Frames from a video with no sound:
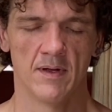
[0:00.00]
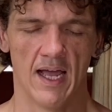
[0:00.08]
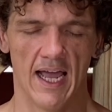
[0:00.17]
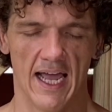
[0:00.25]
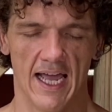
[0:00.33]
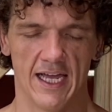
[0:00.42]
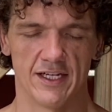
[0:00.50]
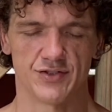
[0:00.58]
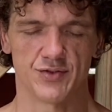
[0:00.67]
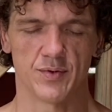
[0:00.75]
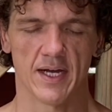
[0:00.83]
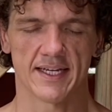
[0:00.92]
As
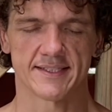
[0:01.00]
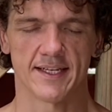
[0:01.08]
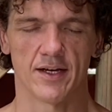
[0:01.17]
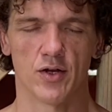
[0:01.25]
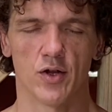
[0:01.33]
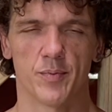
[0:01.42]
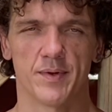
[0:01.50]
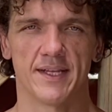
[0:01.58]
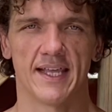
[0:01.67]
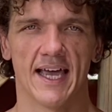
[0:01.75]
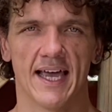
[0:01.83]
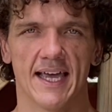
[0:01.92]
you exhale, open
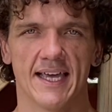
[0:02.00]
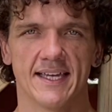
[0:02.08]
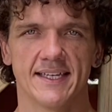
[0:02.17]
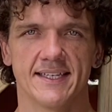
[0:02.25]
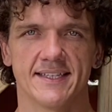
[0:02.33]
the eyes.